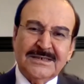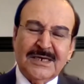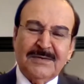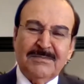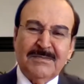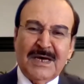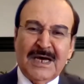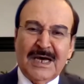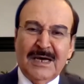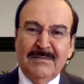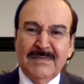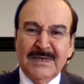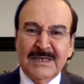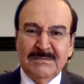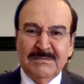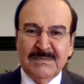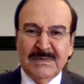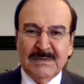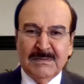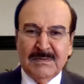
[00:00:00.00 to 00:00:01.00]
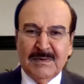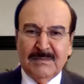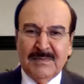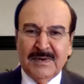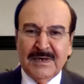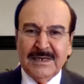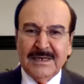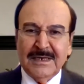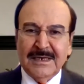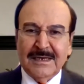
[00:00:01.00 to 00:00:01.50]
Sheikh Mohammed bin
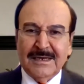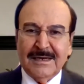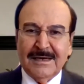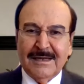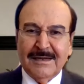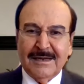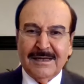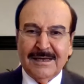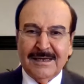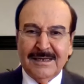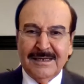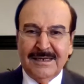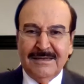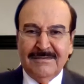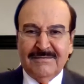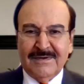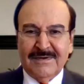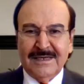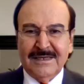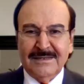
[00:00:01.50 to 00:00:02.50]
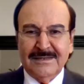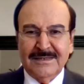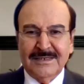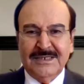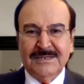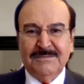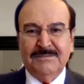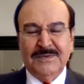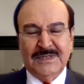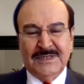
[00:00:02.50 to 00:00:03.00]
Mubarak Al Khalifa, the
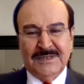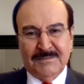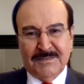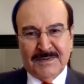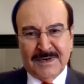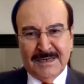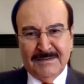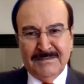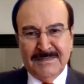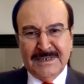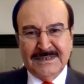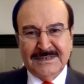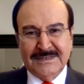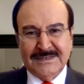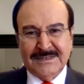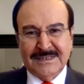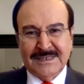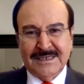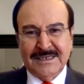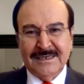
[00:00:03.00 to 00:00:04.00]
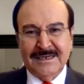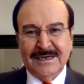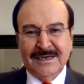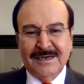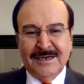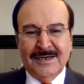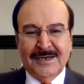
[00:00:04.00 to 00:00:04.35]
Deputy Prime Minister,